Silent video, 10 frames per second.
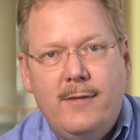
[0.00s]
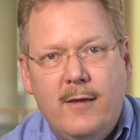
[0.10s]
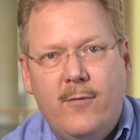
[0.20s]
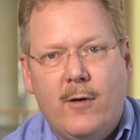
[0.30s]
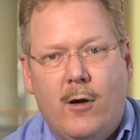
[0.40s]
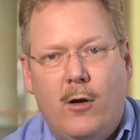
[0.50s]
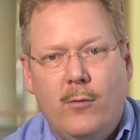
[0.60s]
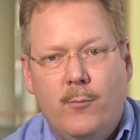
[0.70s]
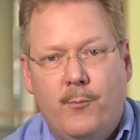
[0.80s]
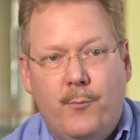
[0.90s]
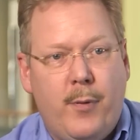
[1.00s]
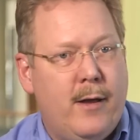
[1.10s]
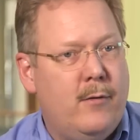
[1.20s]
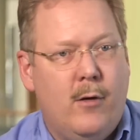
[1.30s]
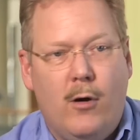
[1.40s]
difficult
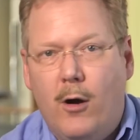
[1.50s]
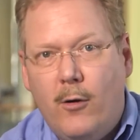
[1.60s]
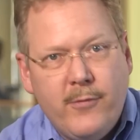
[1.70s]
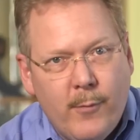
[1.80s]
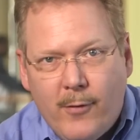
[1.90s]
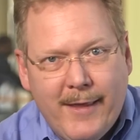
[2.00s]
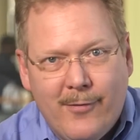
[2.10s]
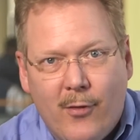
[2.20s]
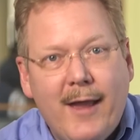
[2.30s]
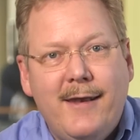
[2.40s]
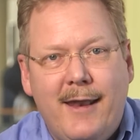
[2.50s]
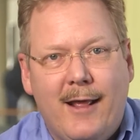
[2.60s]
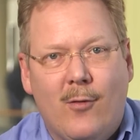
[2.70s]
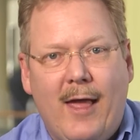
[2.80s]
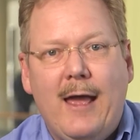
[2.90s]
but ultimately
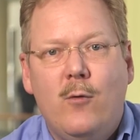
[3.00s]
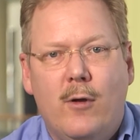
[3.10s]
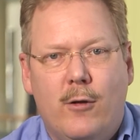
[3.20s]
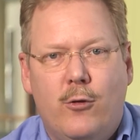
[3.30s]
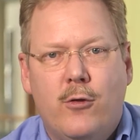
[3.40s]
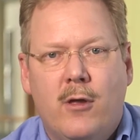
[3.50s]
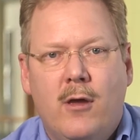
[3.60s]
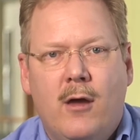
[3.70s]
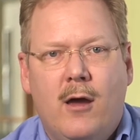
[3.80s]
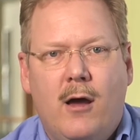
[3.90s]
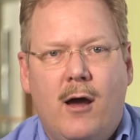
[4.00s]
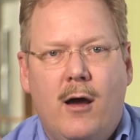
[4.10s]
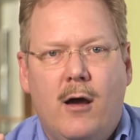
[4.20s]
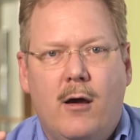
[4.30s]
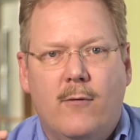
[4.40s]
enlightening language
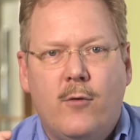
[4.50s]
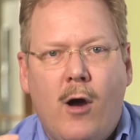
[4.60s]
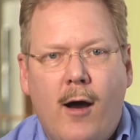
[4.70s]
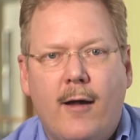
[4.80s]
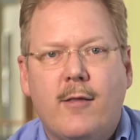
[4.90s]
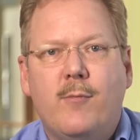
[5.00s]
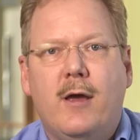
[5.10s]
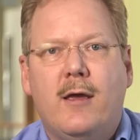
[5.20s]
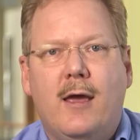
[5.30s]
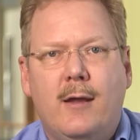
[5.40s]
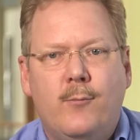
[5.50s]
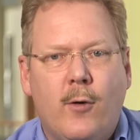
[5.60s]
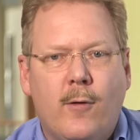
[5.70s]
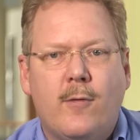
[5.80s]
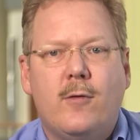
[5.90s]
of cosmic and
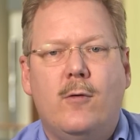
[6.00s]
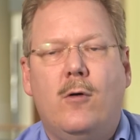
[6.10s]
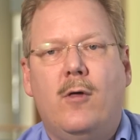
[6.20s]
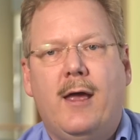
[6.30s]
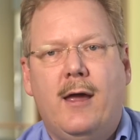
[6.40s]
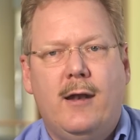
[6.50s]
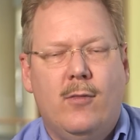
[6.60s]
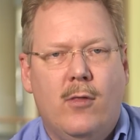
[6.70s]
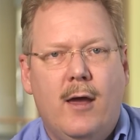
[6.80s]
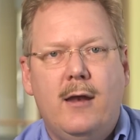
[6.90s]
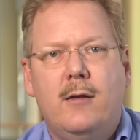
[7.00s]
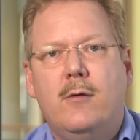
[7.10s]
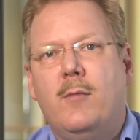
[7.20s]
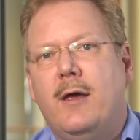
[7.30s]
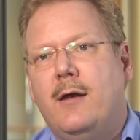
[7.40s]
personal and
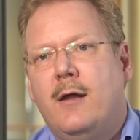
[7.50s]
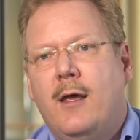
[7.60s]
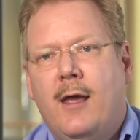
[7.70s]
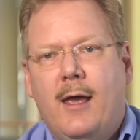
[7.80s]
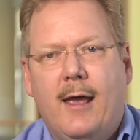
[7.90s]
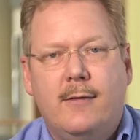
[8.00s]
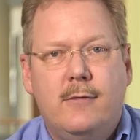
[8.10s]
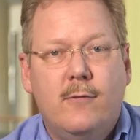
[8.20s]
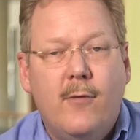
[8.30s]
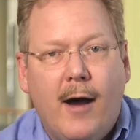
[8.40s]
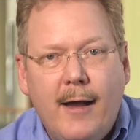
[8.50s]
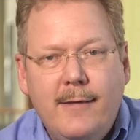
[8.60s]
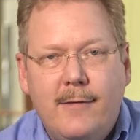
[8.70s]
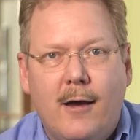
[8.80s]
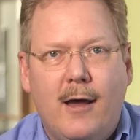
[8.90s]
enlightenment and
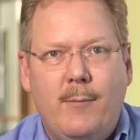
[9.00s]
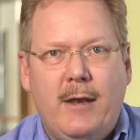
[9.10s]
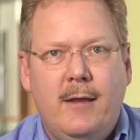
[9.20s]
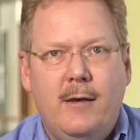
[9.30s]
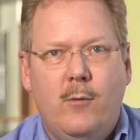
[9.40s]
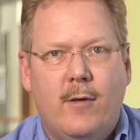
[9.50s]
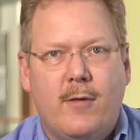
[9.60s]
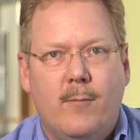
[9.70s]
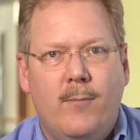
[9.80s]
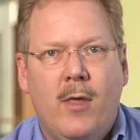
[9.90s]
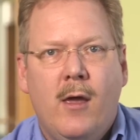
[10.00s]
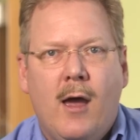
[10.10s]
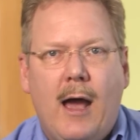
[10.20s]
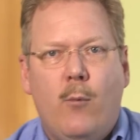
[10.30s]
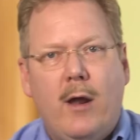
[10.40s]
divine time in Hinduism,
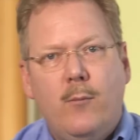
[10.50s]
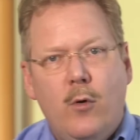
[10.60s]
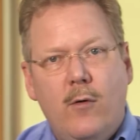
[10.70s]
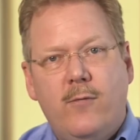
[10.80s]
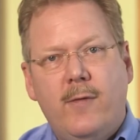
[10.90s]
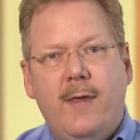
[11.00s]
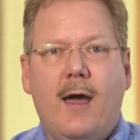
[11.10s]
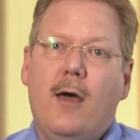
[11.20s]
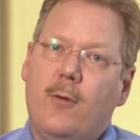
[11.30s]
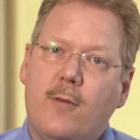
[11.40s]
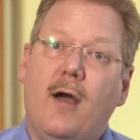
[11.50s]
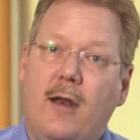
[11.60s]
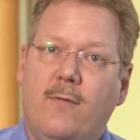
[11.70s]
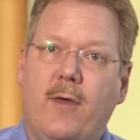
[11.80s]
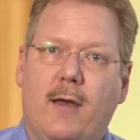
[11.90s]
I want to move to the other side
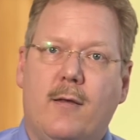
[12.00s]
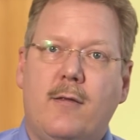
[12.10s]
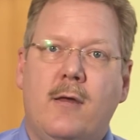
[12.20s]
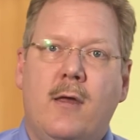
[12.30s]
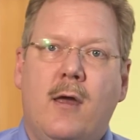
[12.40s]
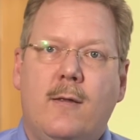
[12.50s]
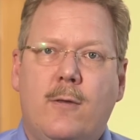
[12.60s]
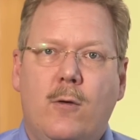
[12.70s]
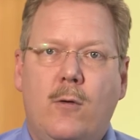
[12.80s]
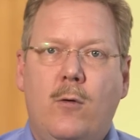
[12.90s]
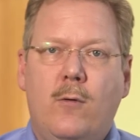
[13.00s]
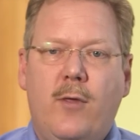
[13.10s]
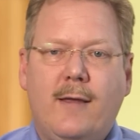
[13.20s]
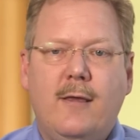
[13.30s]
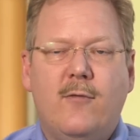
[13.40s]
of things, to
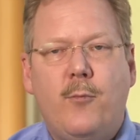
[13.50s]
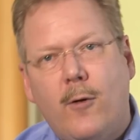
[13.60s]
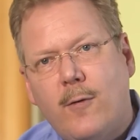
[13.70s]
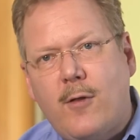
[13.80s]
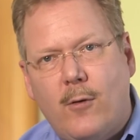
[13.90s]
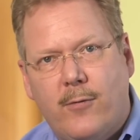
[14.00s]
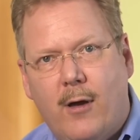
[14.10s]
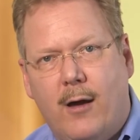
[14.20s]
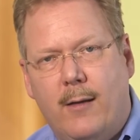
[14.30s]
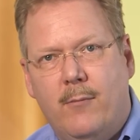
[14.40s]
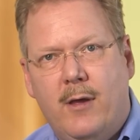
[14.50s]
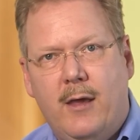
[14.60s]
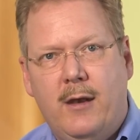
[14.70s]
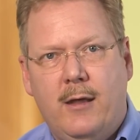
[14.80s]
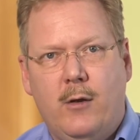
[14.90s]
the idea of personal time
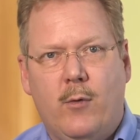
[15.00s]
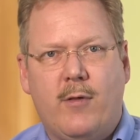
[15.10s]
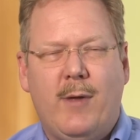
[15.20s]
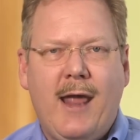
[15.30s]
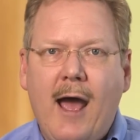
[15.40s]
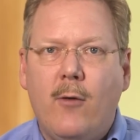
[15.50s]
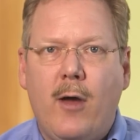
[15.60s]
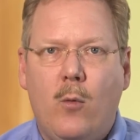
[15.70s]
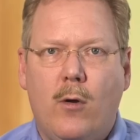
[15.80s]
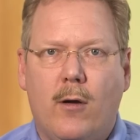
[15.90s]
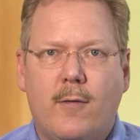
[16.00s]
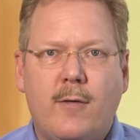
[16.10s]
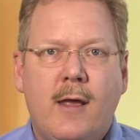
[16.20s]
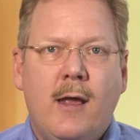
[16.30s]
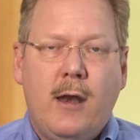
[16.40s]
in Hinduism and how that works.
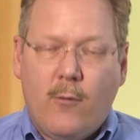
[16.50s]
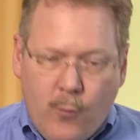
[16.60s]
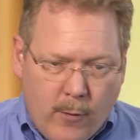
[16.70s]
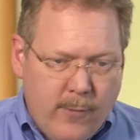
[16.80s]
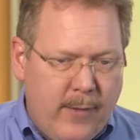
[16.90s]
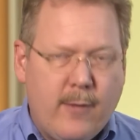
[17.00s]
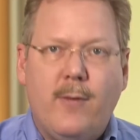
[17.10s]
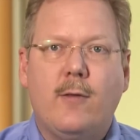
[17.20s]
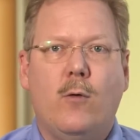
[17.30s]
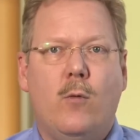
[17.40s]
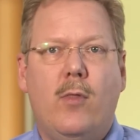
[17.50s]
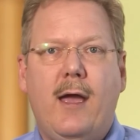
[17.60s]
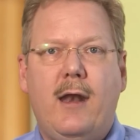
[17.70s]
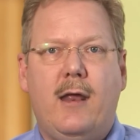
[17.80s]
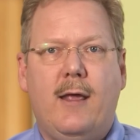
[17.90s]
Now, of course, these things are
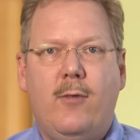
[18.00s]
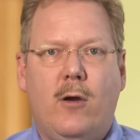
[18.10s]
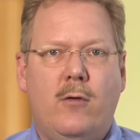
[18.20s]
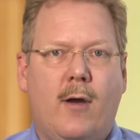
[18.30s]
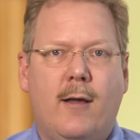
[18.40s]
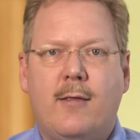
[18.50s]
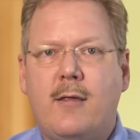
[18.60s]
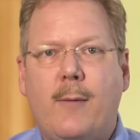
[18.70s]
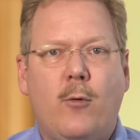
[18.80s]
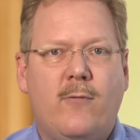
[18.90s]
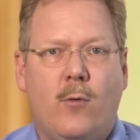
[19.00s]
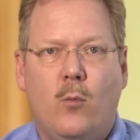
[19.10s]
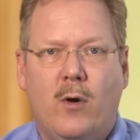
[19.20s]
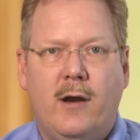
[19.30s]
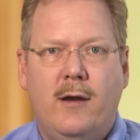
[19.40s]
related and they're not separate from
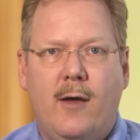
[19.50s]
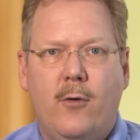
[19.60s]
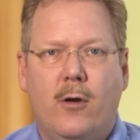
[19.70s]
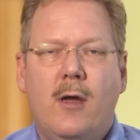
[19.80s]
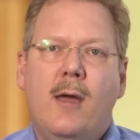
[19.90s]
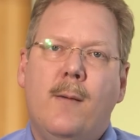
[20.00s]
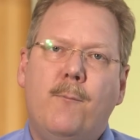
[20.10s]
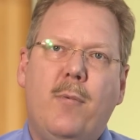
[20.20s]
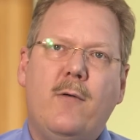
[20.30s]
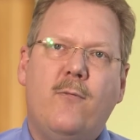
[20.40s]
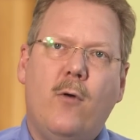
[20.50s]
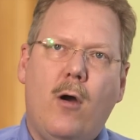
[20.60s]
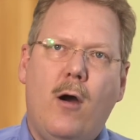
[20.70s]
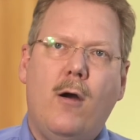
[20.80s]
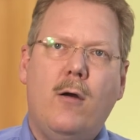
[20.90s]
one another, but for
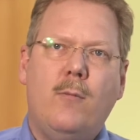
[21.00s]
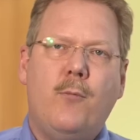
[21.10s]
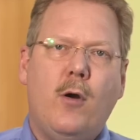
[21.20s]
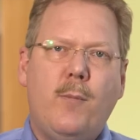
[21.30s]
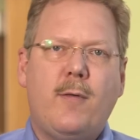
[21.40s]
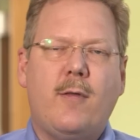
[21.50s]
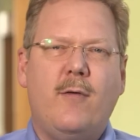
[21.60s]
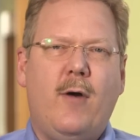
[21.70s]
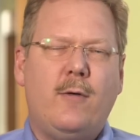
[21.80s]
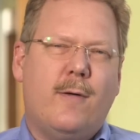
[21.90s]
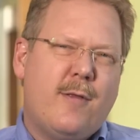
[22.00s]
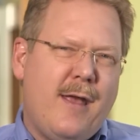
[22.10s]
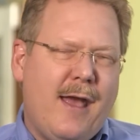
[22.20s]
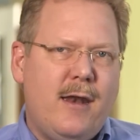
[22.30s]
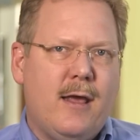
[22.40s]
our purposes of
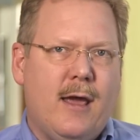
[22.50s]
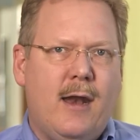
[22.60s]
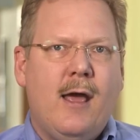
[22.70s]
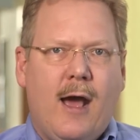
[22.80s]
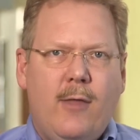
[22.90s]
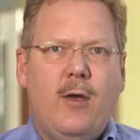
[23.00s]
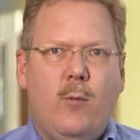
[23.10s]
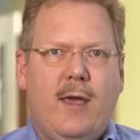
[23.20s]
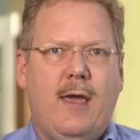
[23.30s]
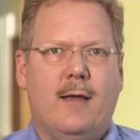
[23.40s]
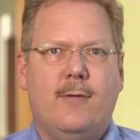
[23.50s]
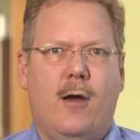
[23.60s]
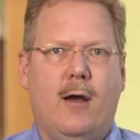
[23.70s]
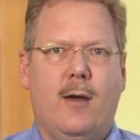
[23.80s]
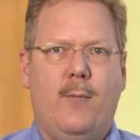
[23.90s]
understanding it, I think we can
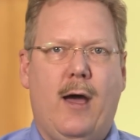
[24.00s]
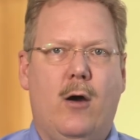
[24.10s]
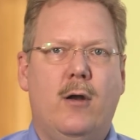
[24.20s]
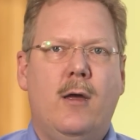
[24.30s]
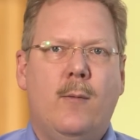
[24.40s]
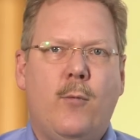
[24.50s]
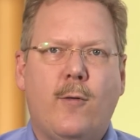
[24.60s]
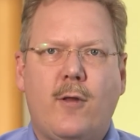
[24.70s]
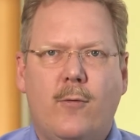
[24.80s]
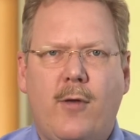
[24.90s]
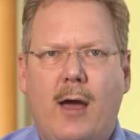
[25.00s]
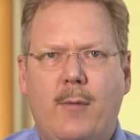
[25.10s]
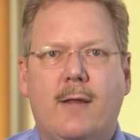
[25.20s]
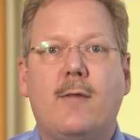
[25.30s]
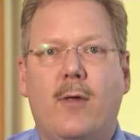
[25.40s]
talk about personal time
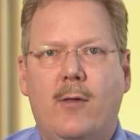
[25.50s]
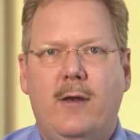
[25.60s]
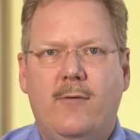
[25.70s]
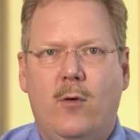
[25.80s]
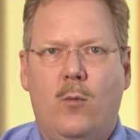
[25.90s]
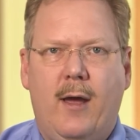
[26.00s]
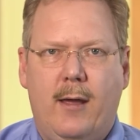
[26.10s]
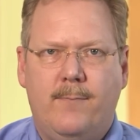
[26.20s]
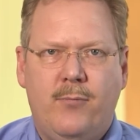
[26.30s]
in a slightly different way.